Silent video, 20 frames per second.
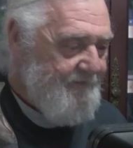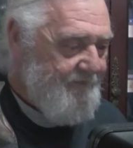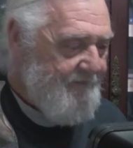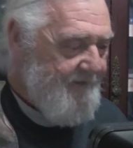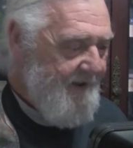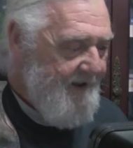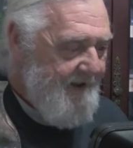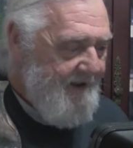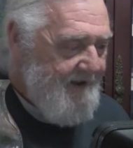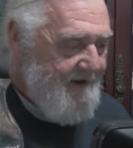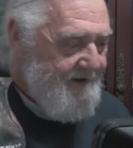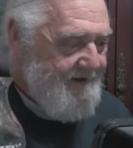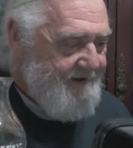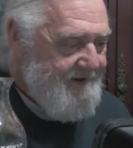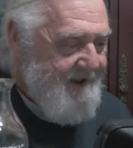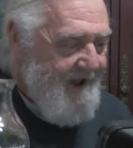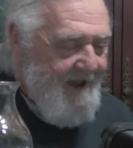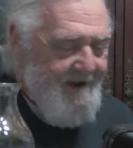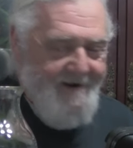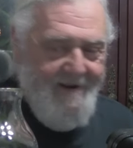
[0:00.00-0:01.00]
It's
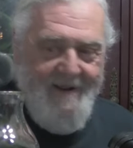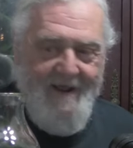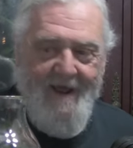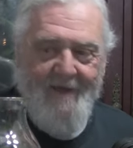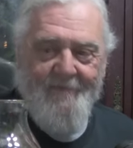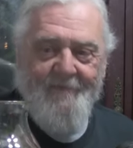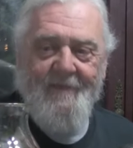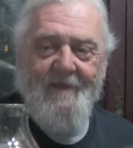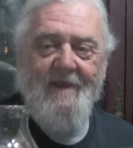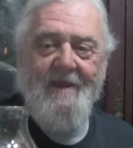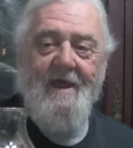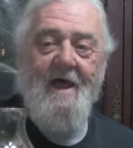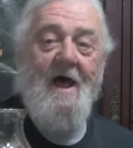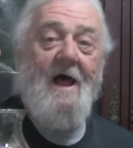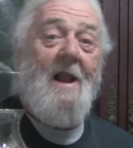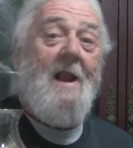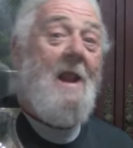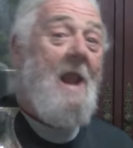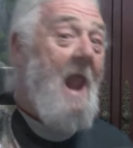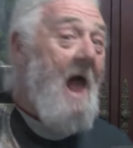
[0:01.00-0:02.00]
kind of got the
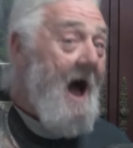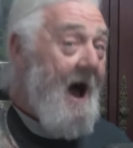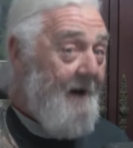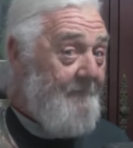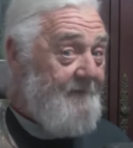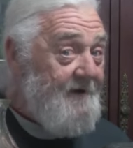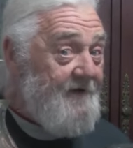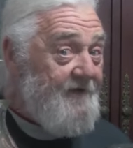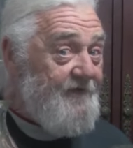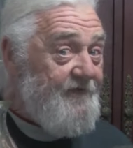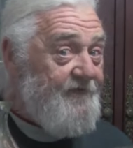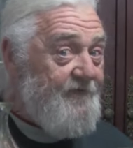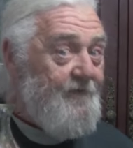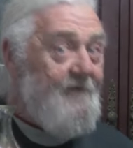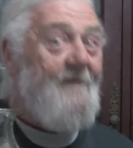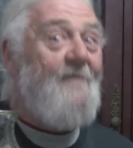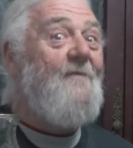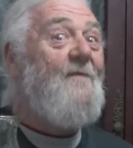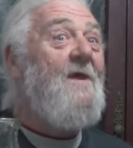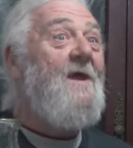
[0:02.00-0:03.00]
llamas
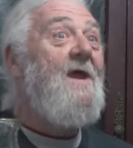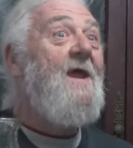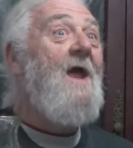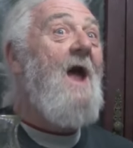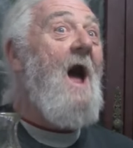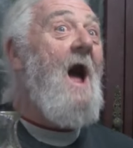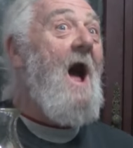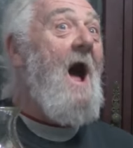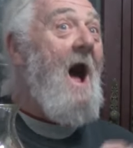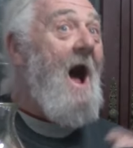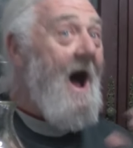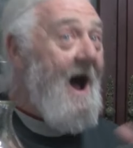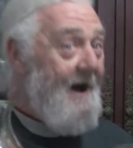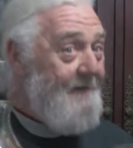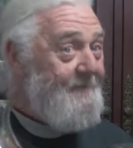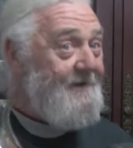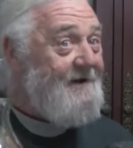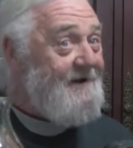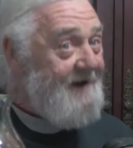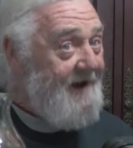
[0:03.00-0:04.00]
with the
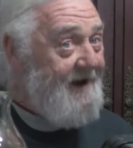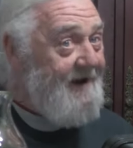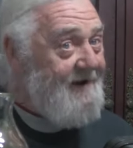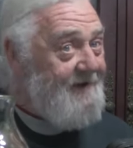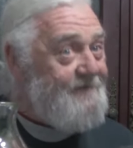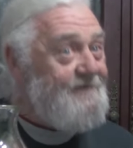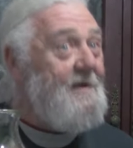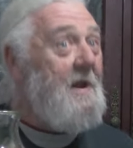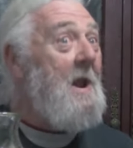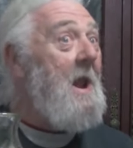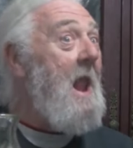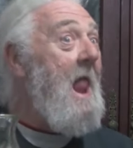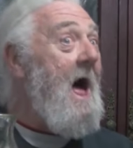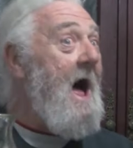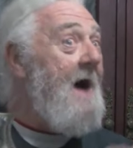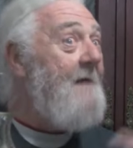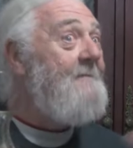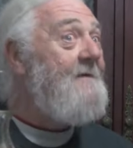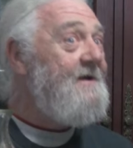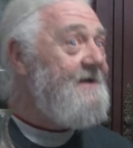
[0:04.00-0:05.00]
Amadeus,
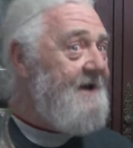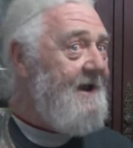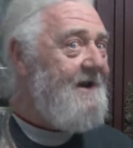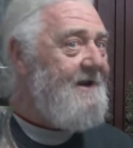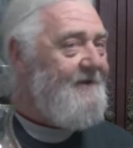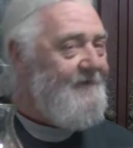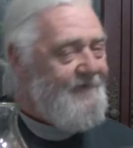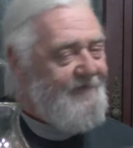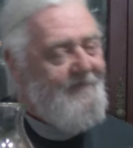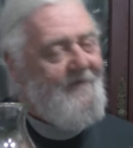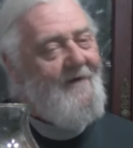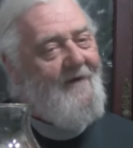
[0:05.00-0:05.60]
Llamadeus.